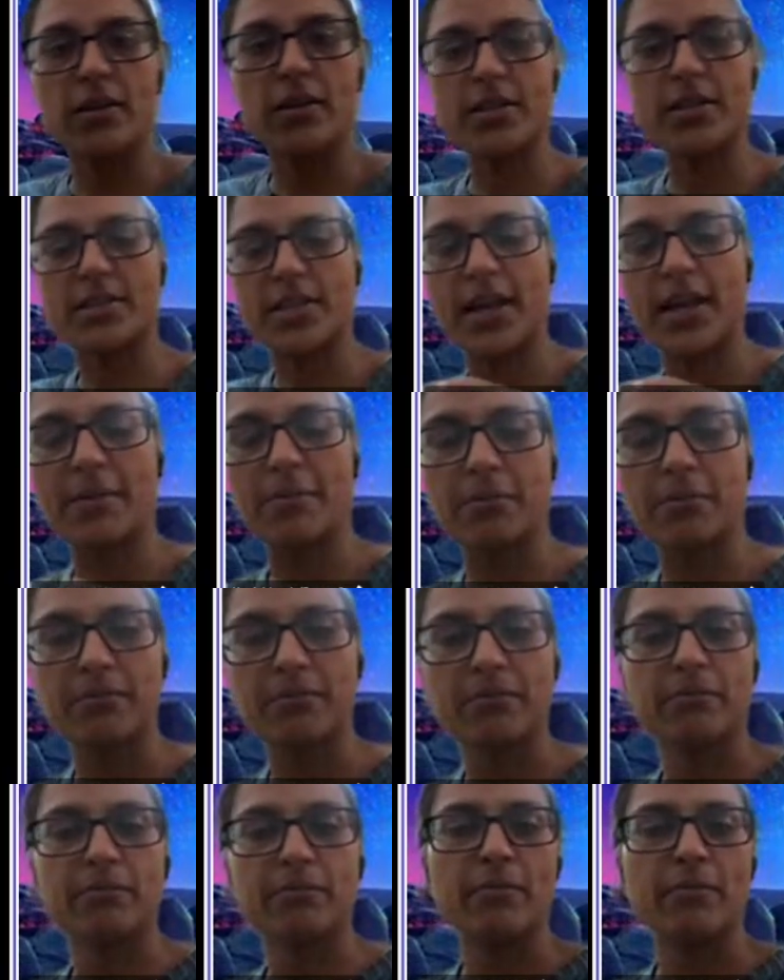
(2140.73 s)
the same
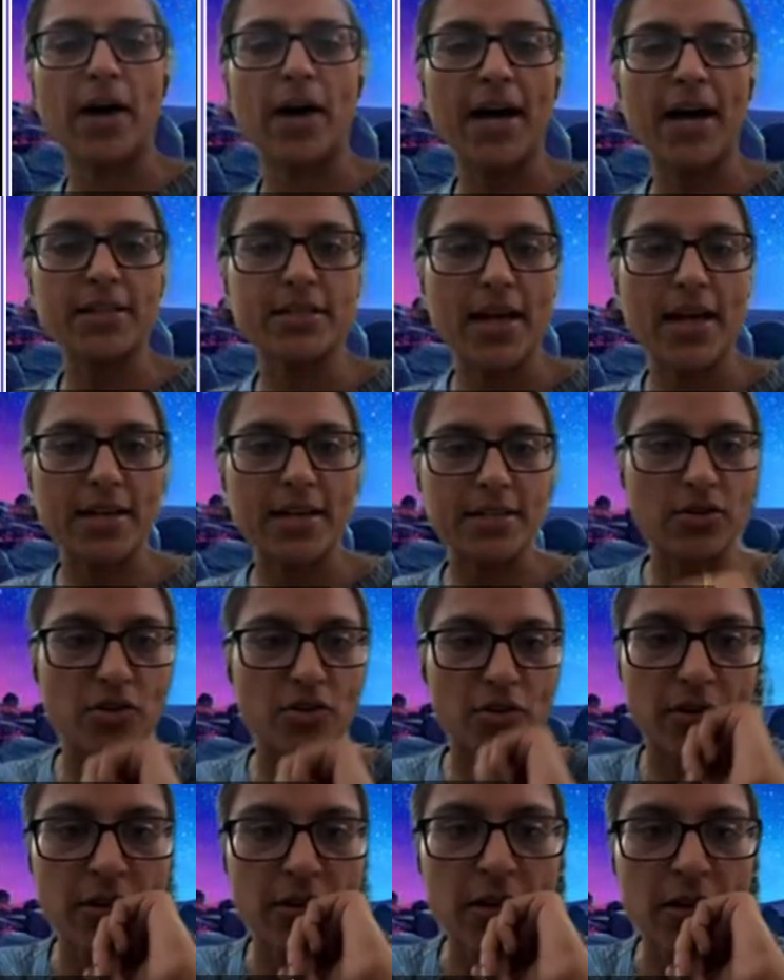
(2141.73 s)
as
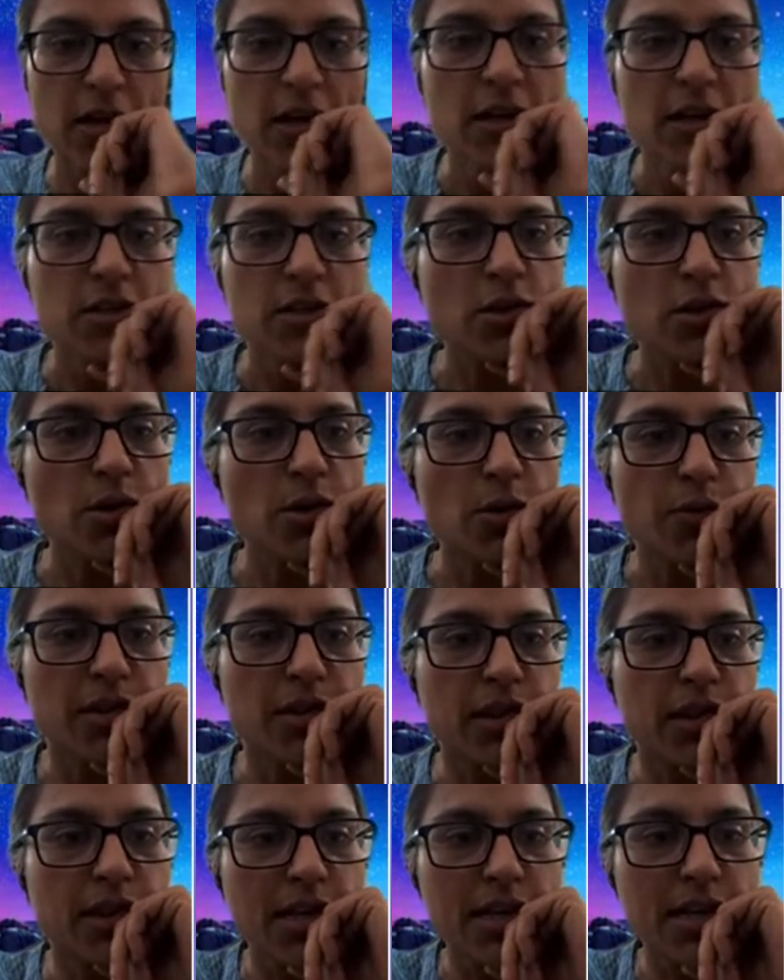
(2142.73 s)
Earth. So
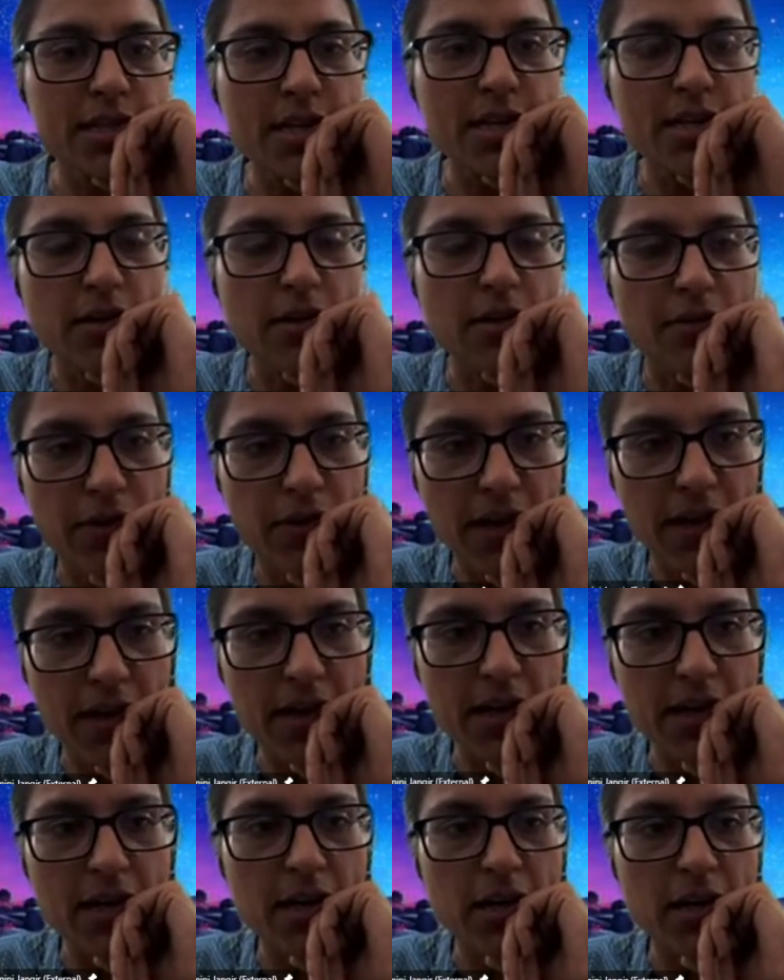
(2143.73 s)
this is a
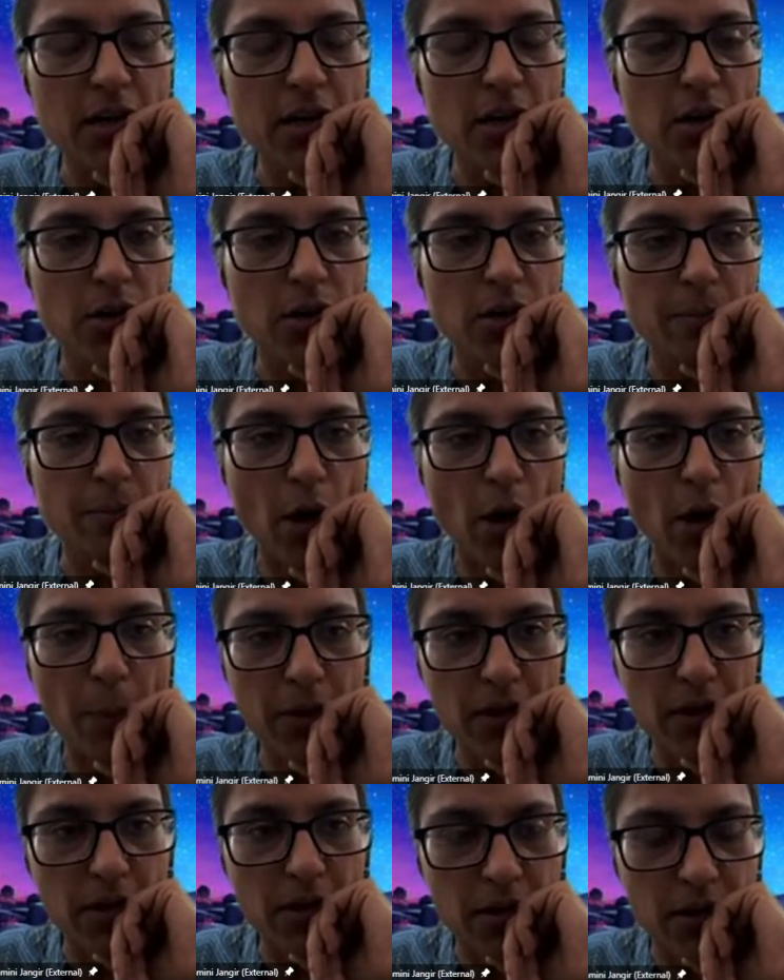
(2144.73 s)
very
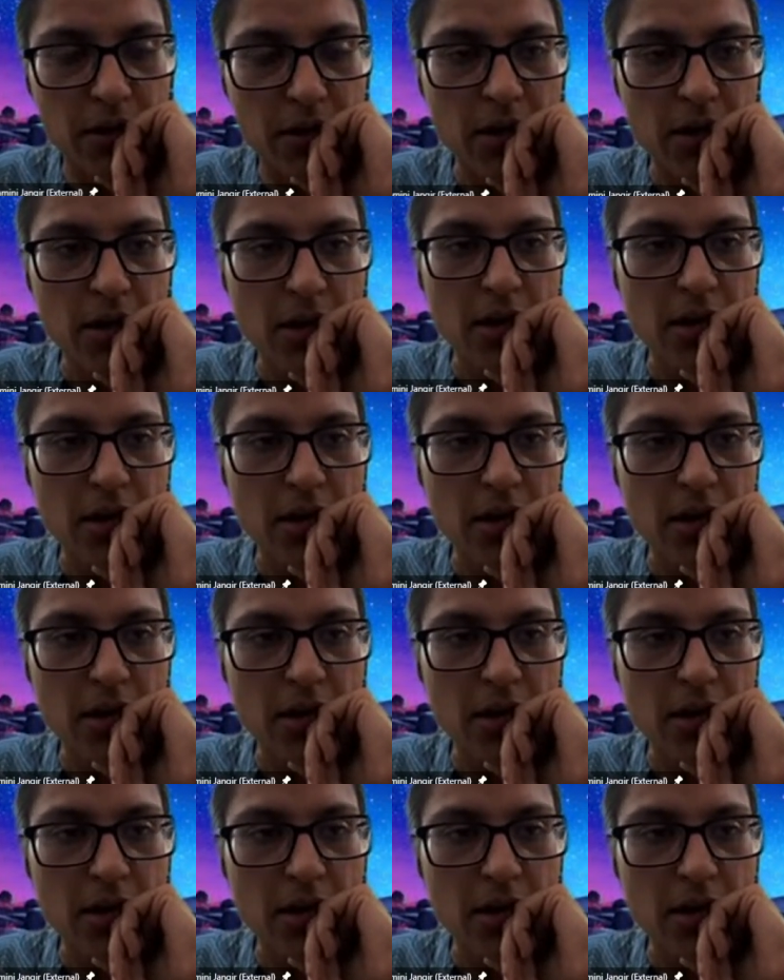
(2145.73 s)
popular